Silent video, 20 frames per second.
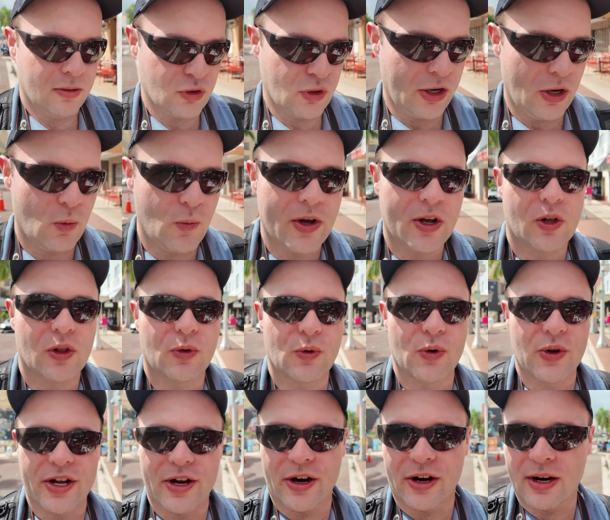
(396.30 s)
trying to wiggle
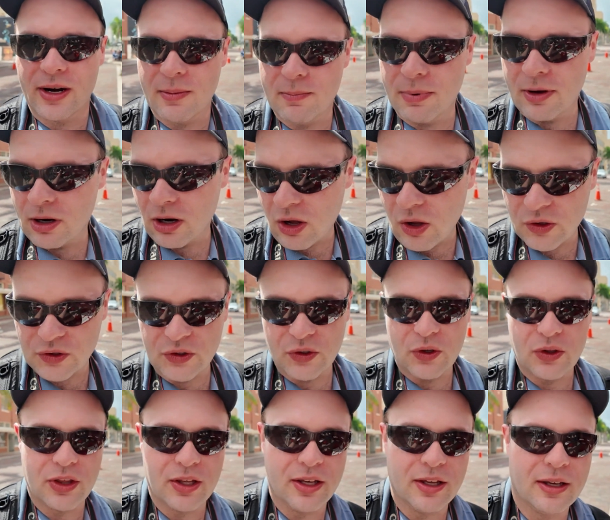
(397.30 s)
through here, but
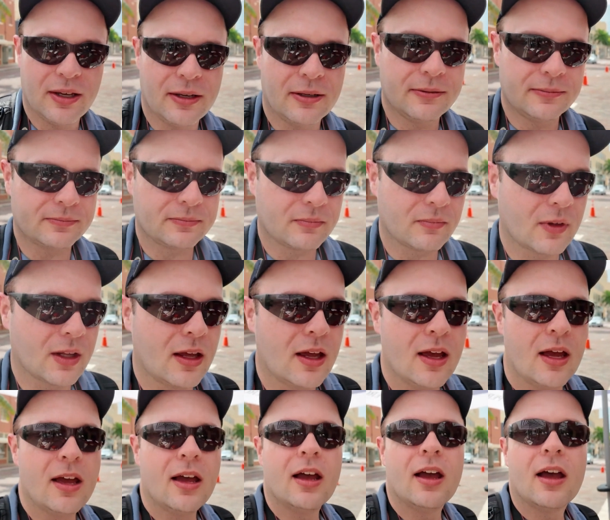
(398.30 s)
also the
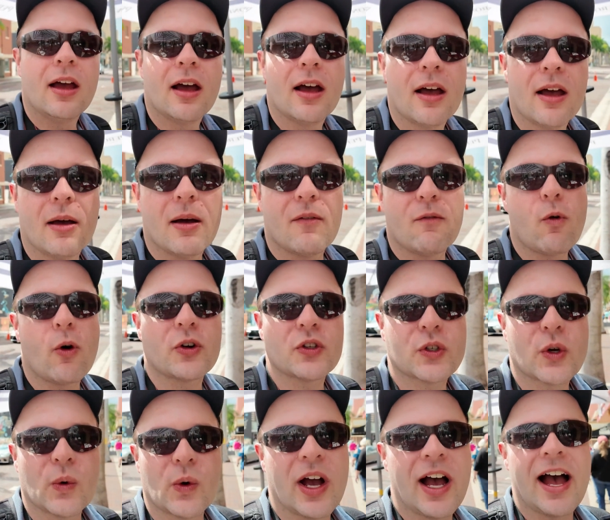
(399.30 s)

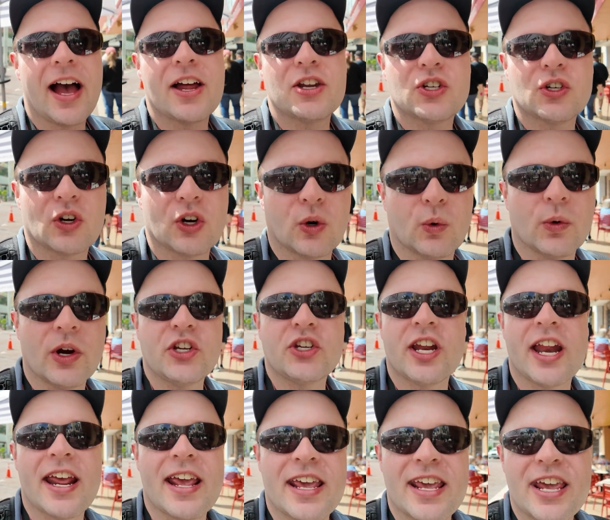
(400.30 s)
Ford's garage
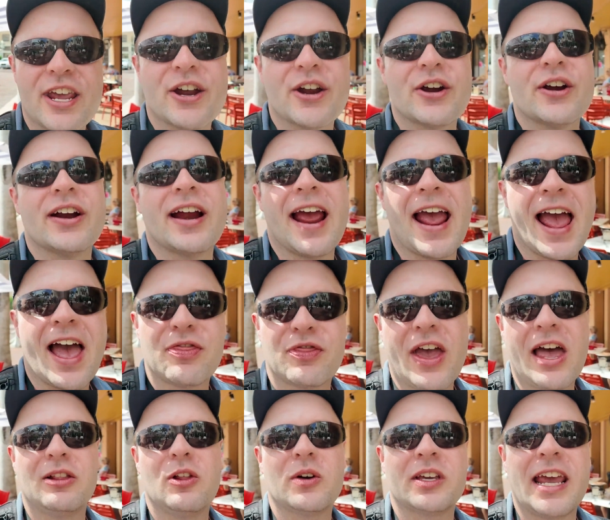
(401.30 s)
originated here at
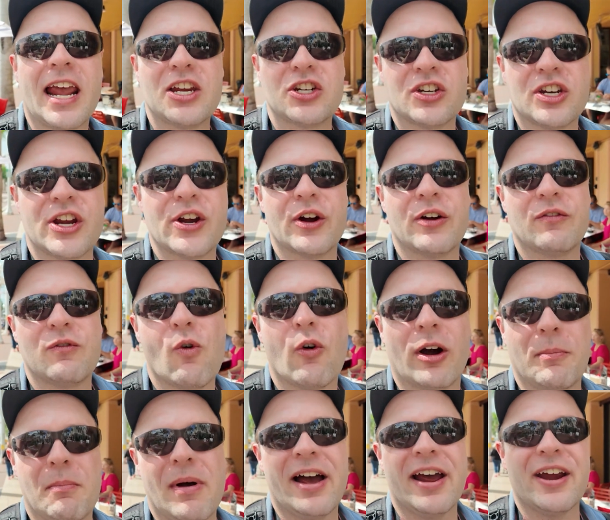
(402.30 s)
that location here in
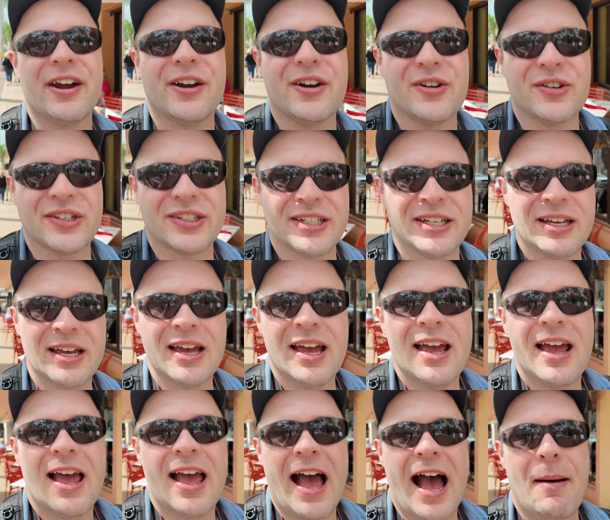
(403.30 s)
Fort Myers.
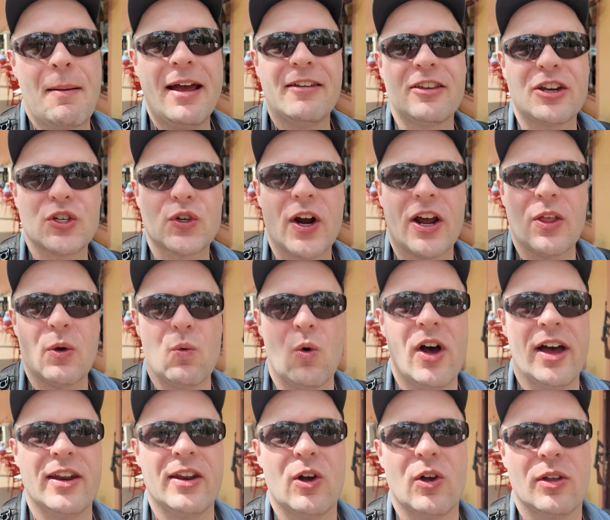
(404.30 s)
I might have to try the
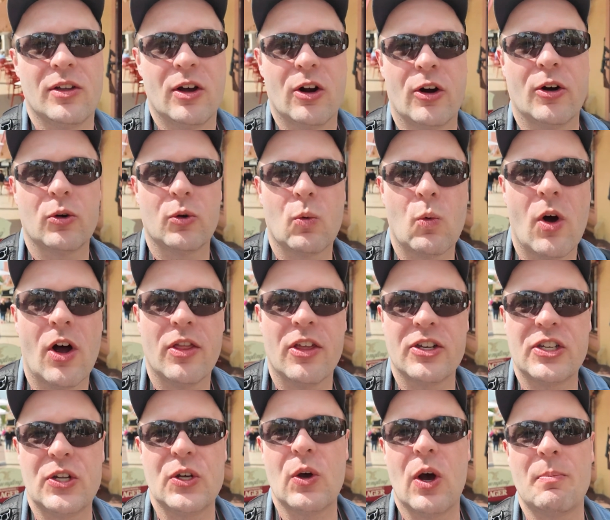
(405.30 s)
one or one of
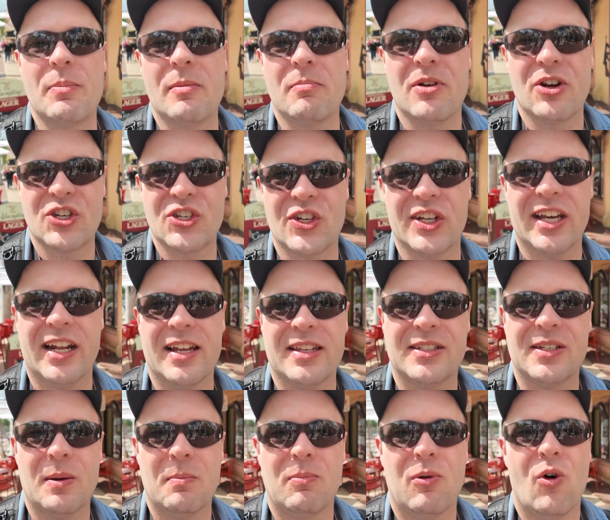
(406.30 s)
the two up in Michigan at
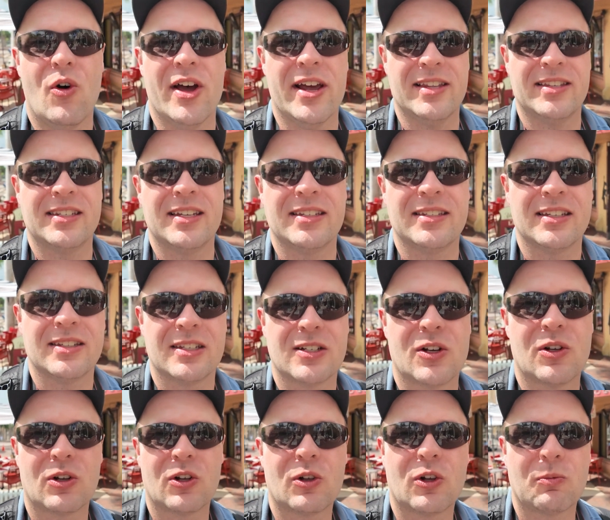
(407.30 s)
some point since it's
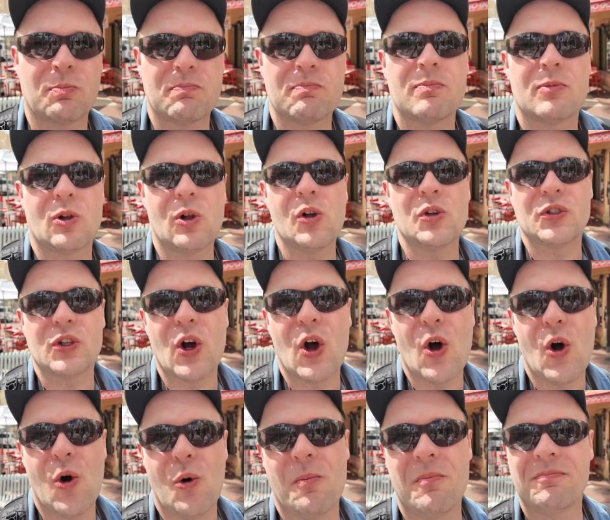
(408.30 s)
close to
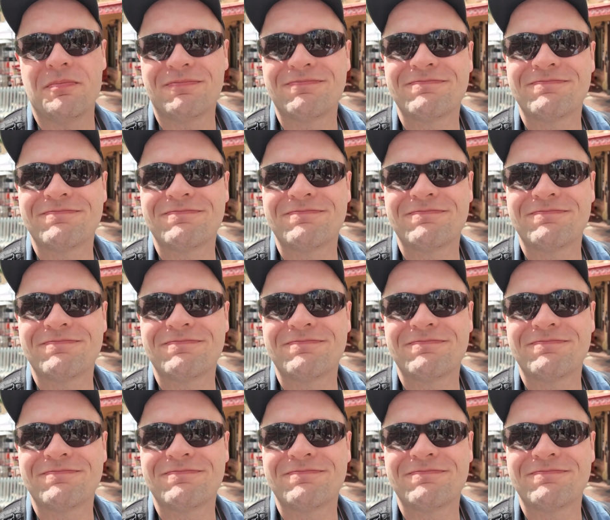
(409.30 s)
home.